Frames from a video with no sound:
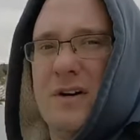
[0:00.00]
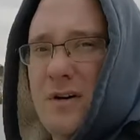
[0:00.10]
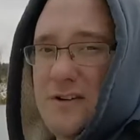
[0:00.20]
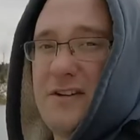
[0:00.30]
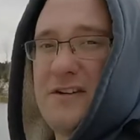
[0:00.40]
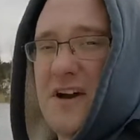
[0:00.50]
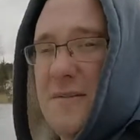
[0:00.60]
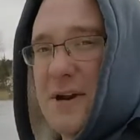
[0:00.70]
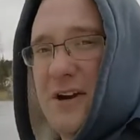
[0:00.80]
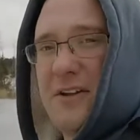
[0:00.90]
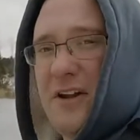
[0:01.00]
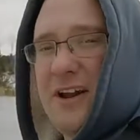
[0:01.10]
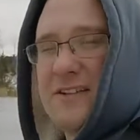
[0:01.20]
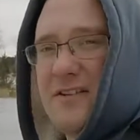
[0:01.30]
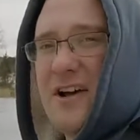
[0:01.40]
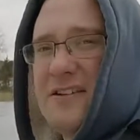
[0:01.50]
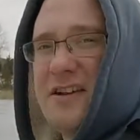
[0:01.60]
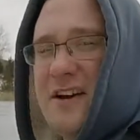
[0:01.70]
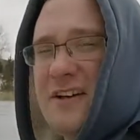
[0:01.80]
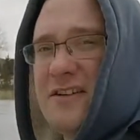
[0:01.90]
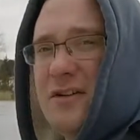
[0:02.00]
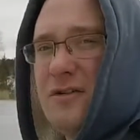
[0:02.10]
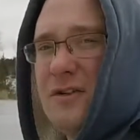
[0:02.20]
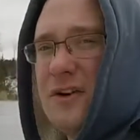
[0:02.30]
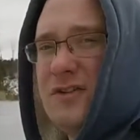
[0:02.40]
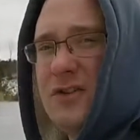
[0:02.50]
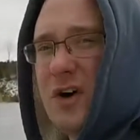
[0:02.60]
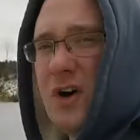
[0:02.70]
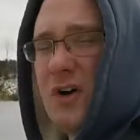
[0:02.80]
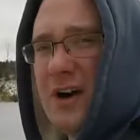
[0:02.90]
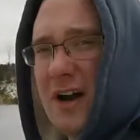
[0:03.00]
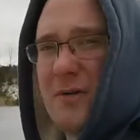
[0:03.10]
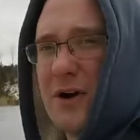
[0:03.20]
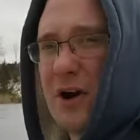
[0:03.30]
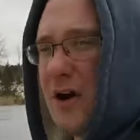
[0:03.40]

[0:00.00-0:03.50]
Of course, this time of year the lakes are nice and iced over, so I kind of want to